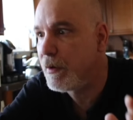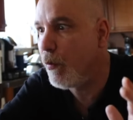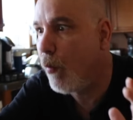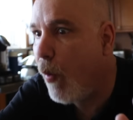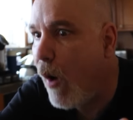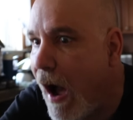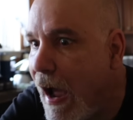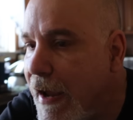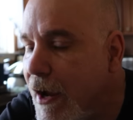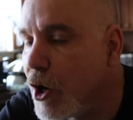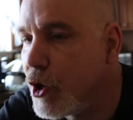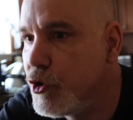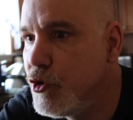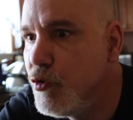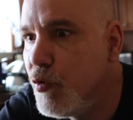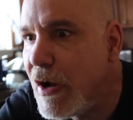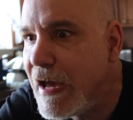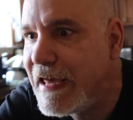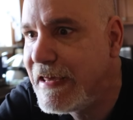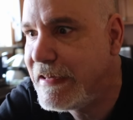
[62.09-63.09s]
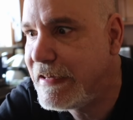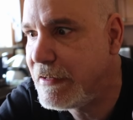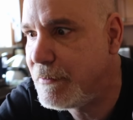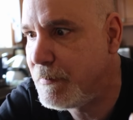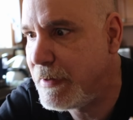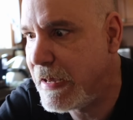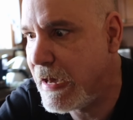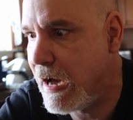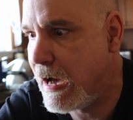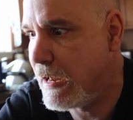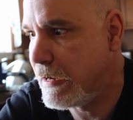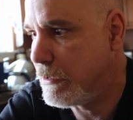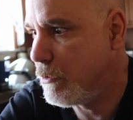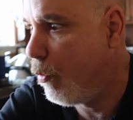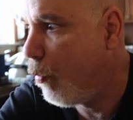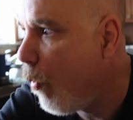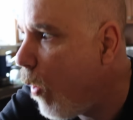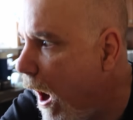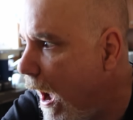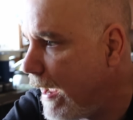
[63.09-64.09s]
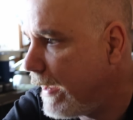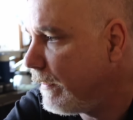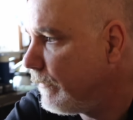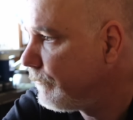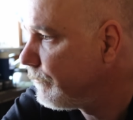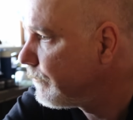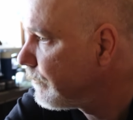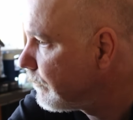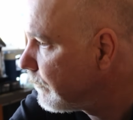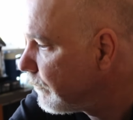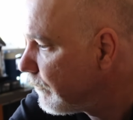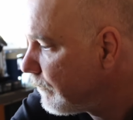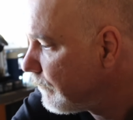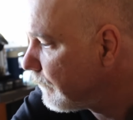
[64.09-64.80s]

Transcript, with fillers: Why are you egging me on? I'm Why? not egging you